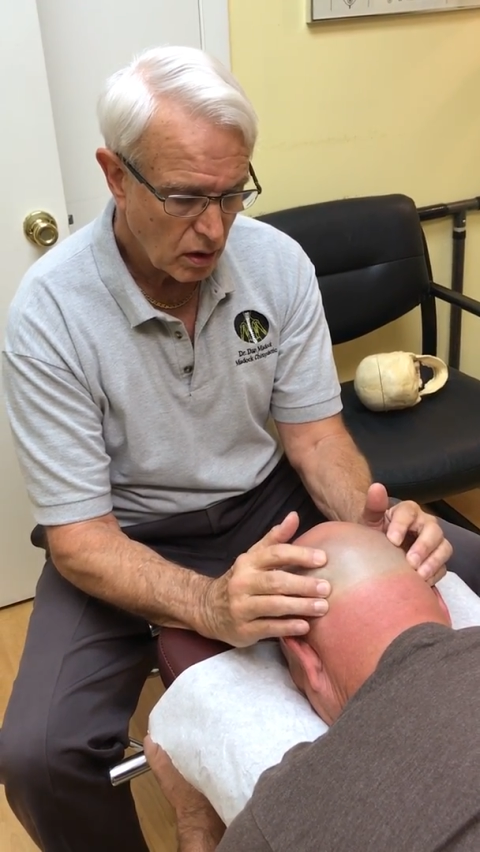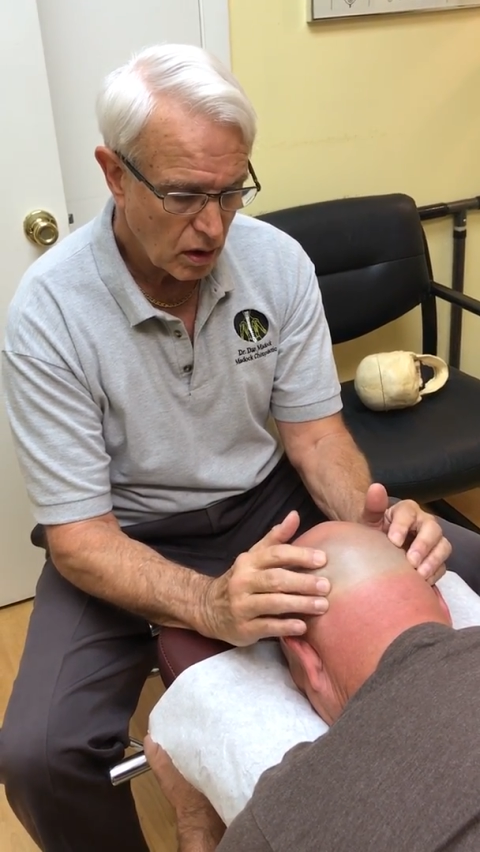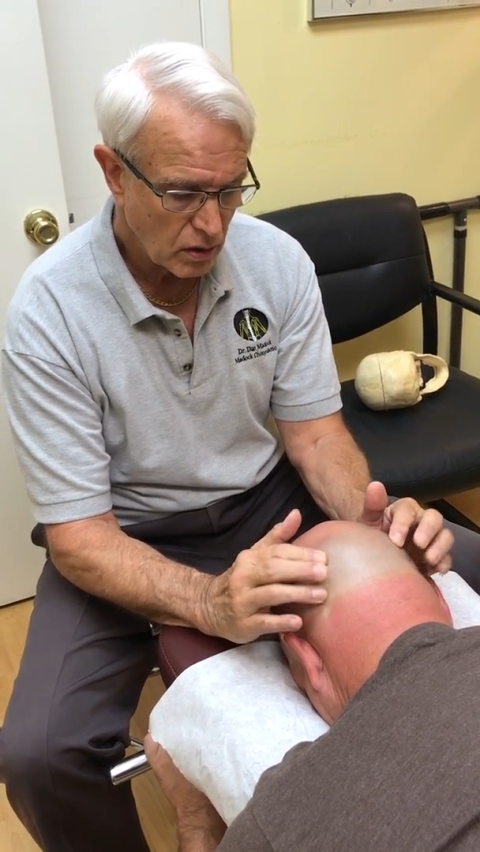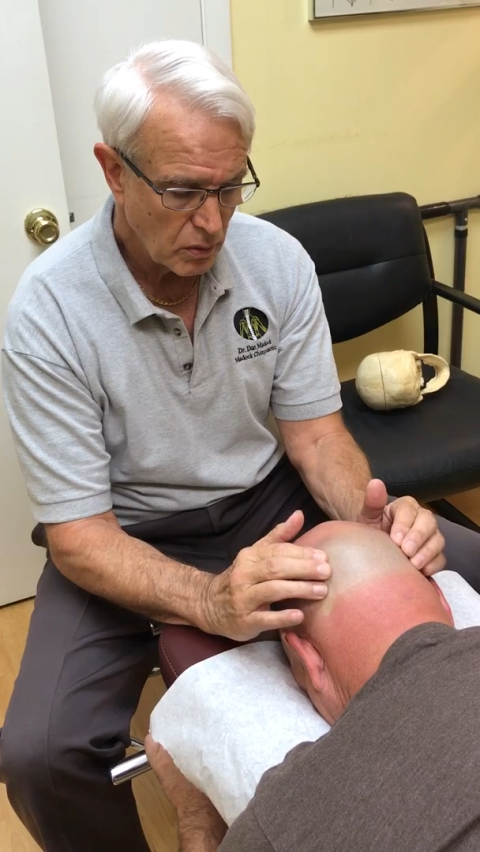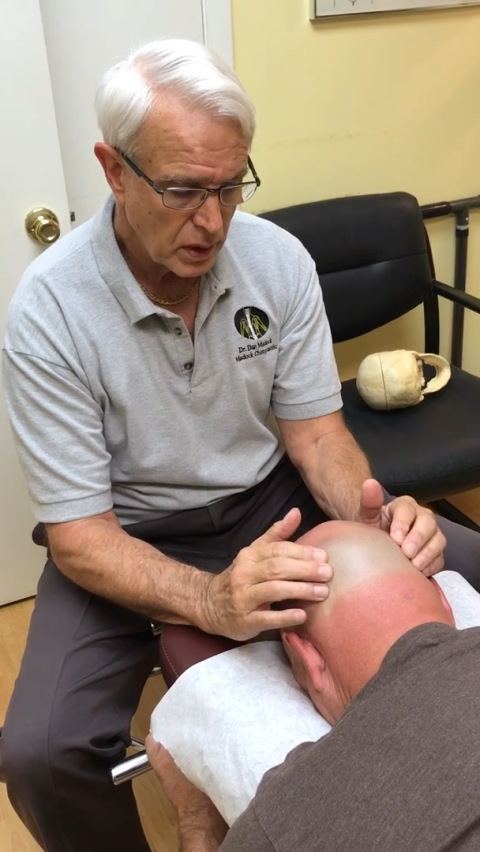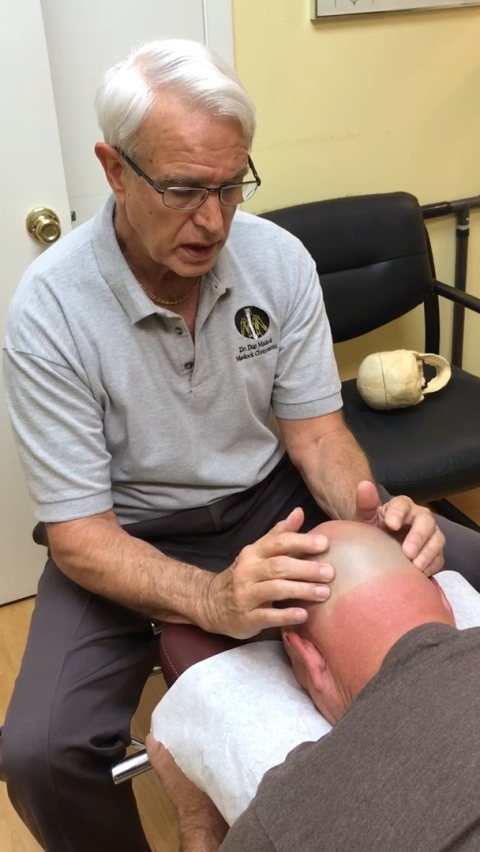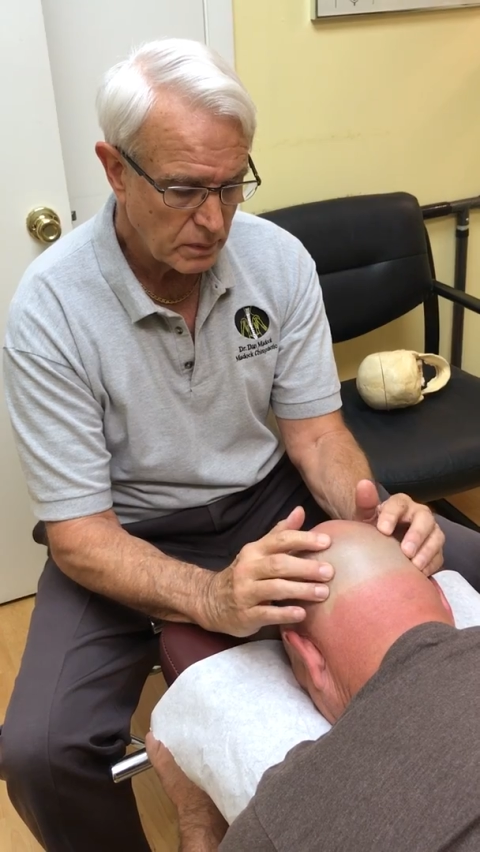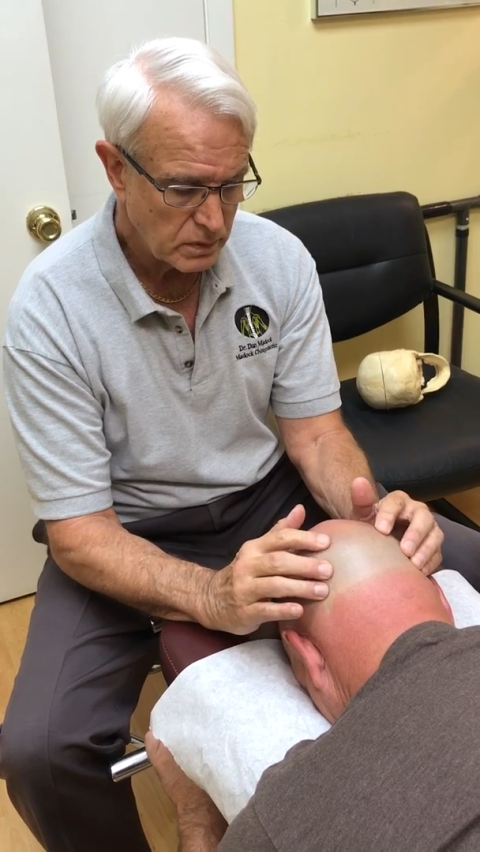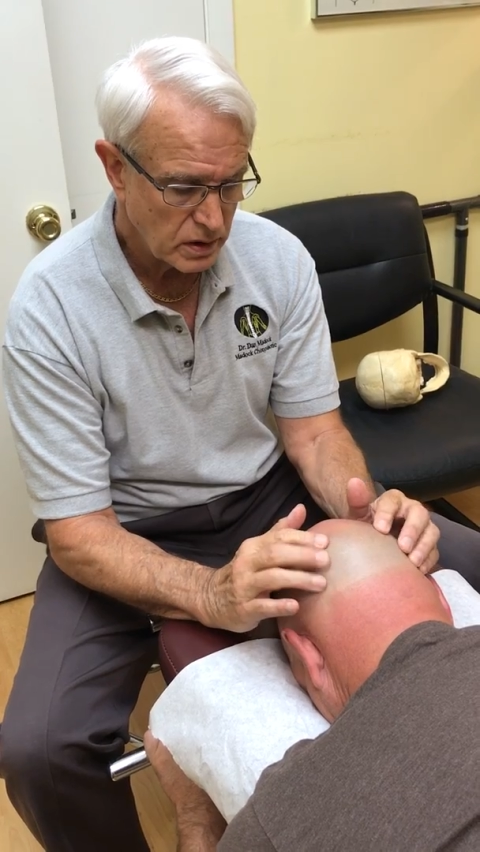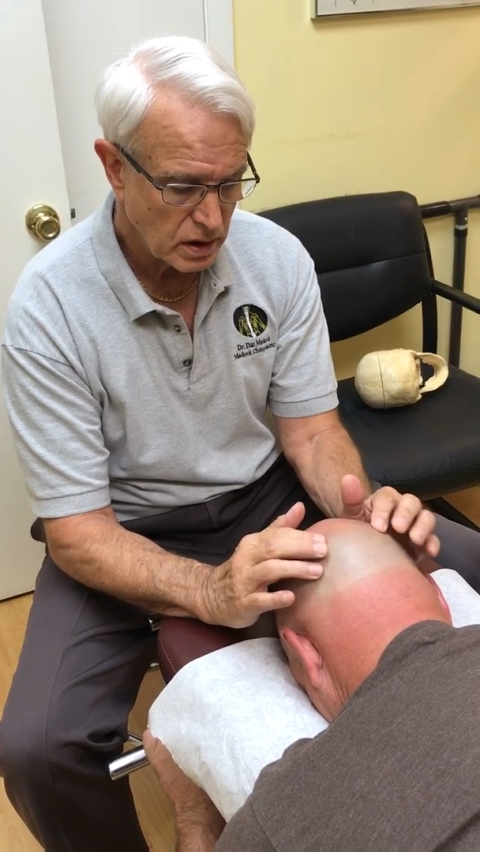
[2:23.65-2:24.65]
all the way
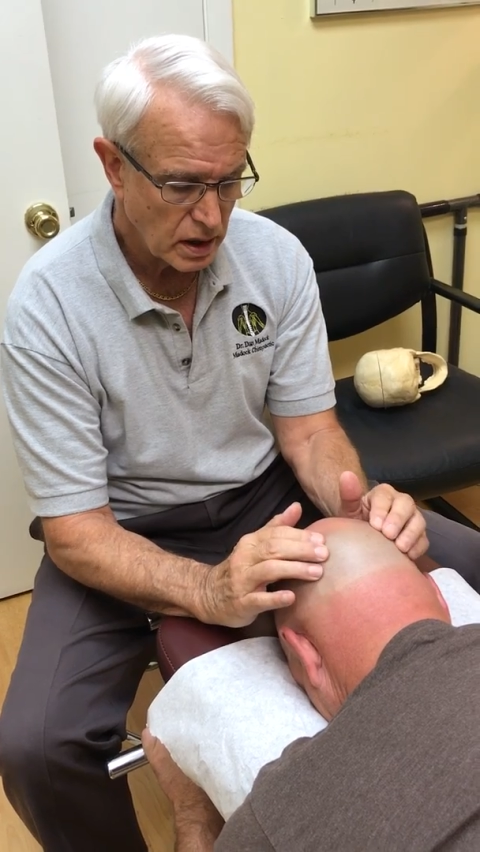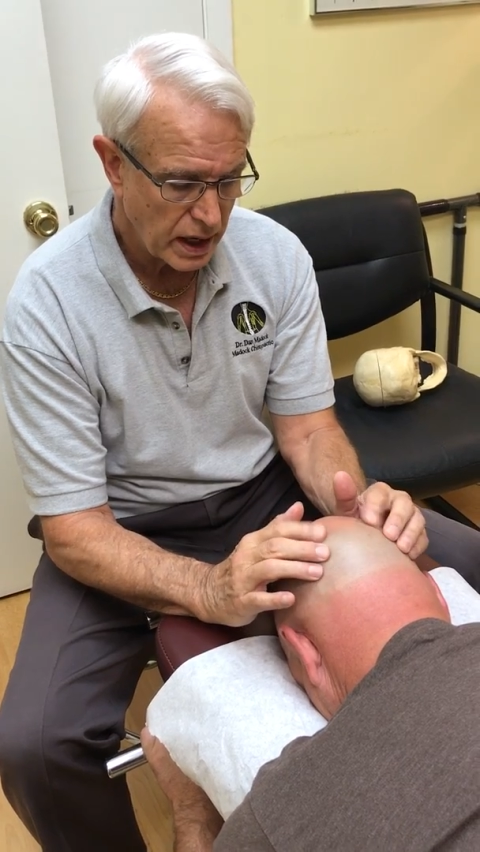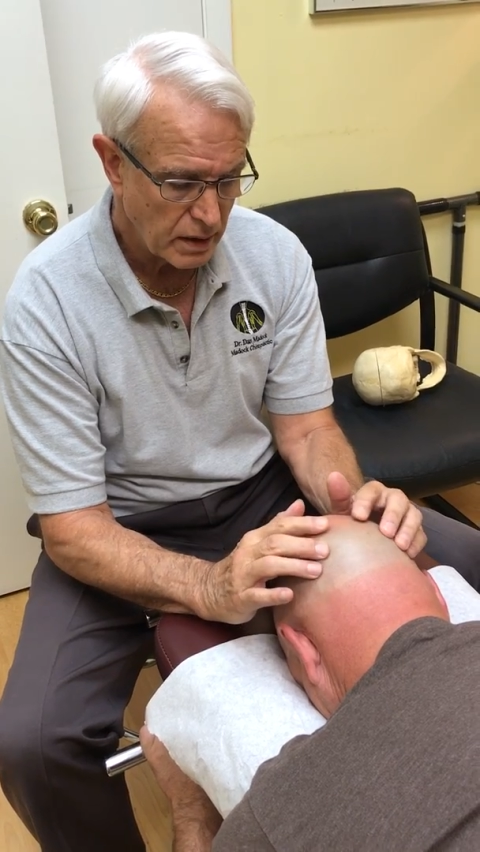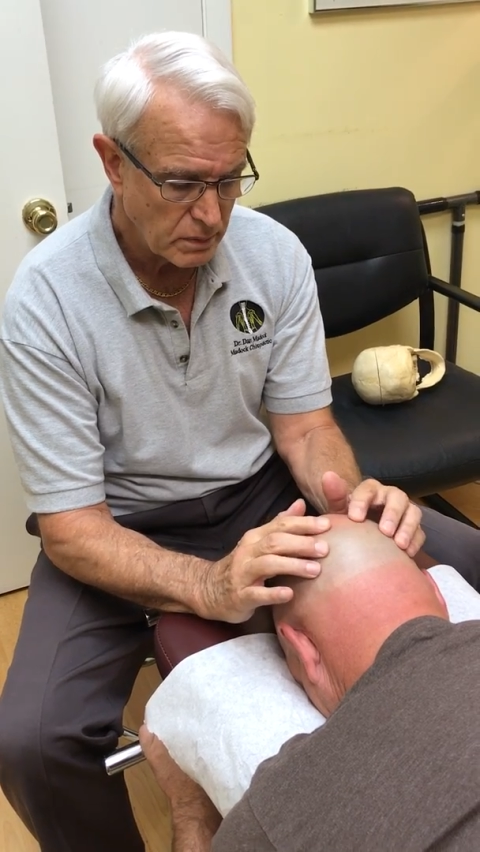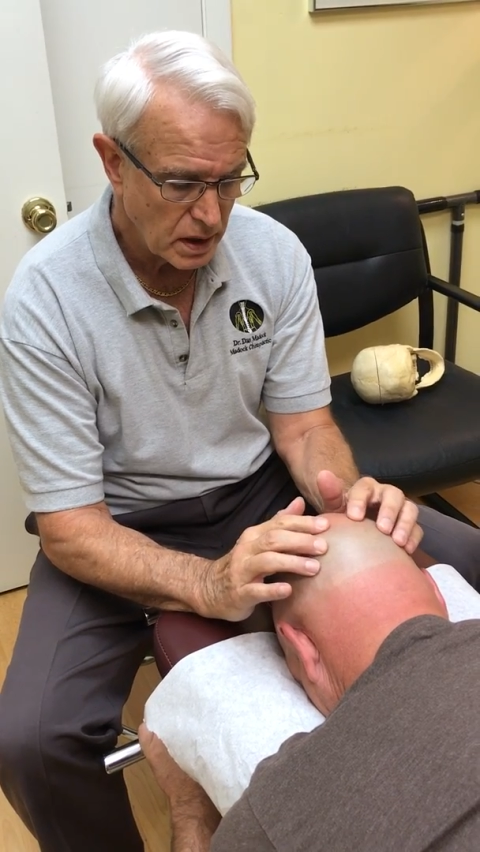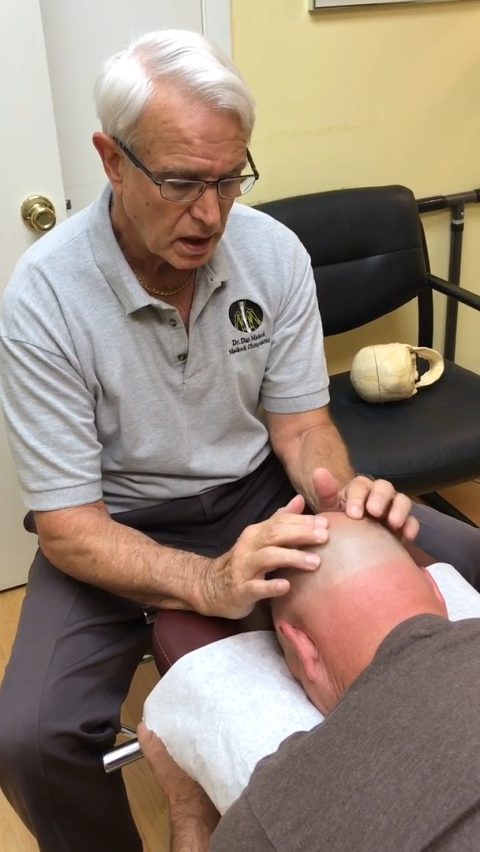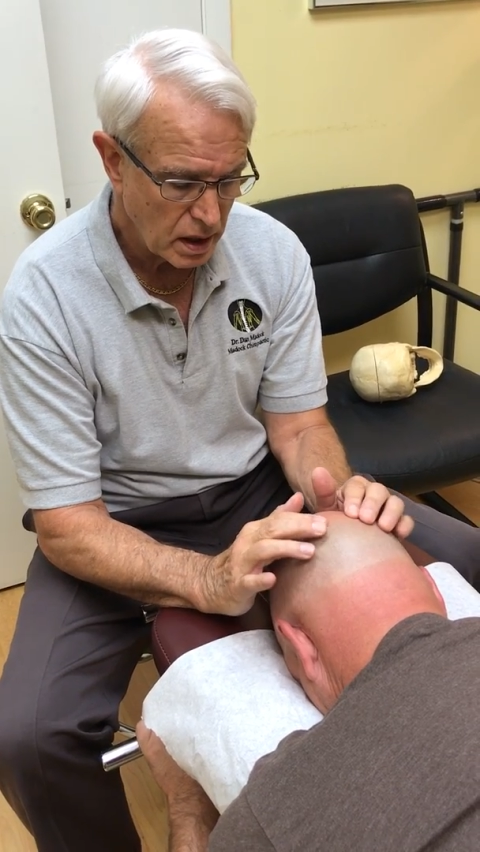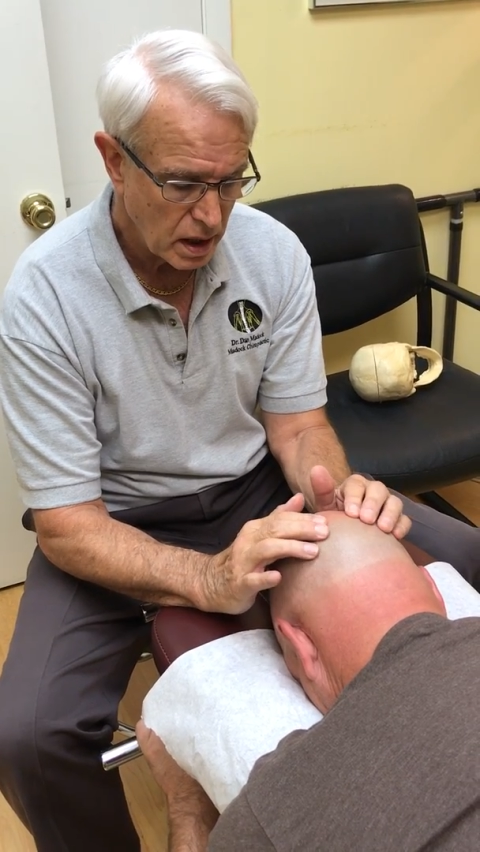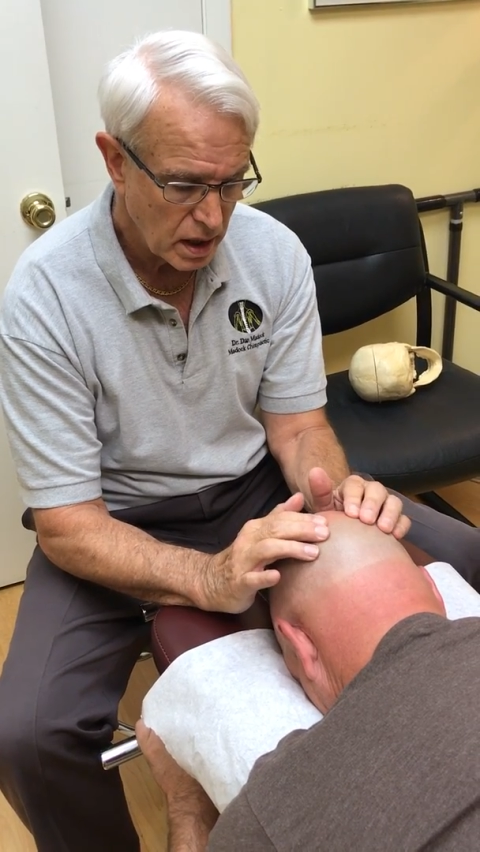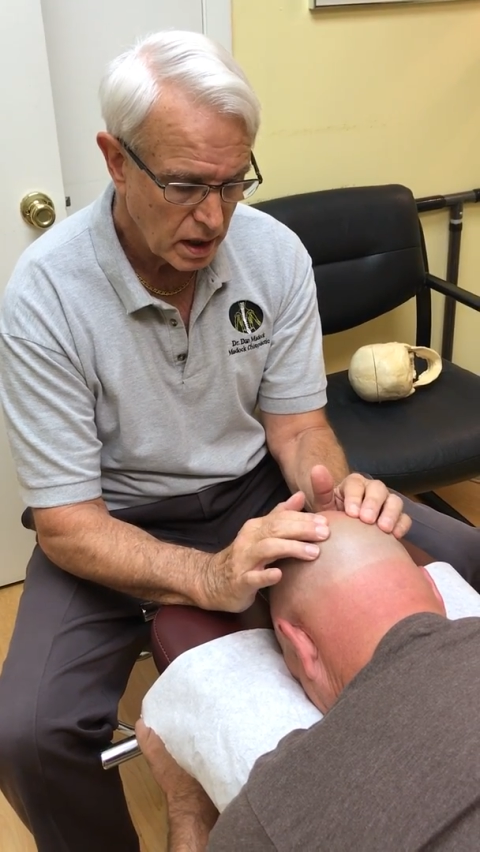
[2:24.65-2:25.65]
up to the lambda